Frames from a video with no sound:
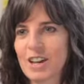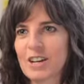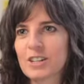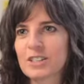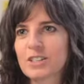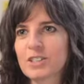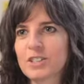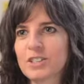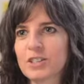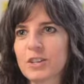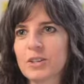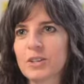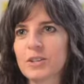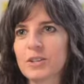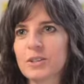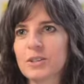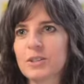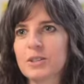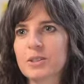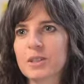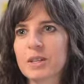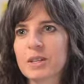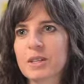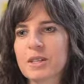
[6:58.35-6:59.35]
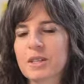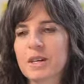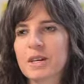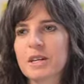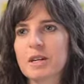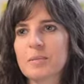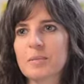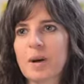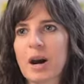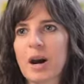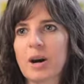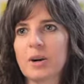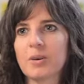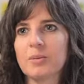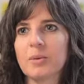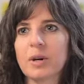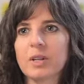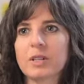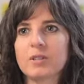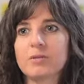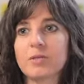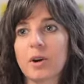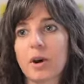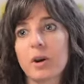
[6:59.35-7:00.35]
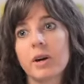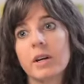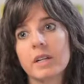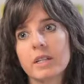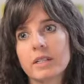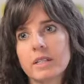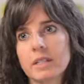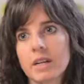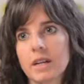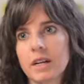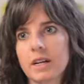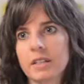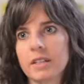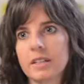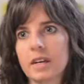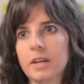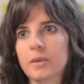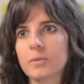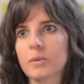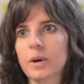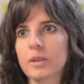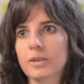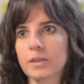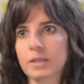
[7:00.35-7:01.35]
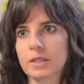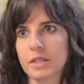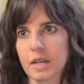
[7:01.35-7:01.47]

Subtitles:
So you can think about what you've already done and what the